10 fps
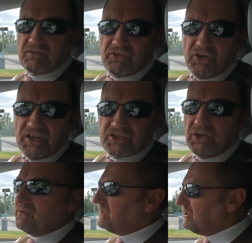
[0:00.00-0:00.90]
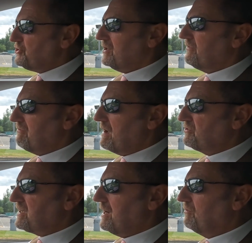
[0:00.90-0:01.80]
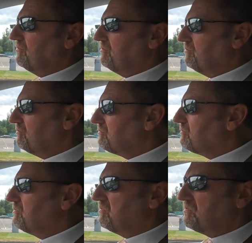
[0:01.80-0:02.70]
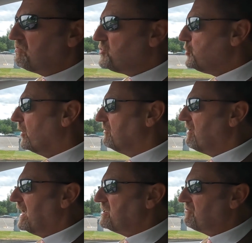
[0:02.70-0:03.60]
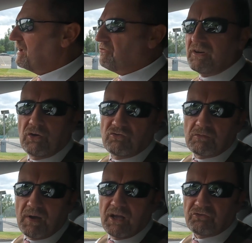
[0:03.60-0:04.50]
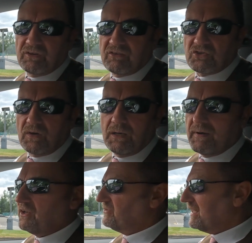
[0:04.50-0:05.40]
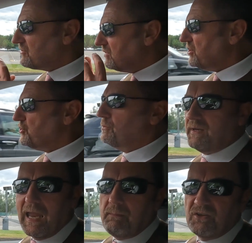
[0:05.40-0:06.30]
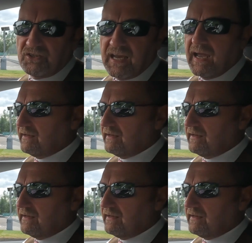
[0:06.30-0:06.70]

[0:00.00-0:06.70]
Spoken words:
32, you should have a round town joint range of around 300 miles, 320 miles, and that's what you should be aiming to get.